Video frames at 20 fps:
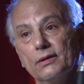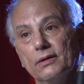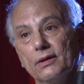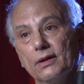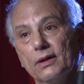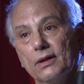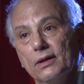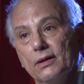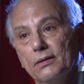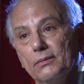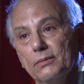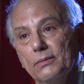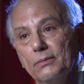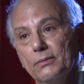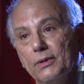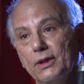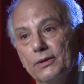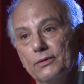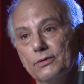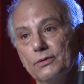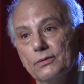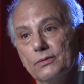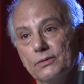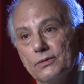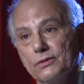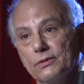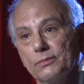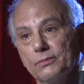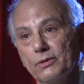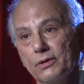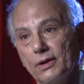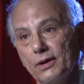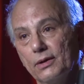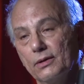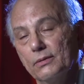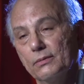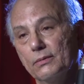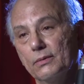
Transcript: they may choose to play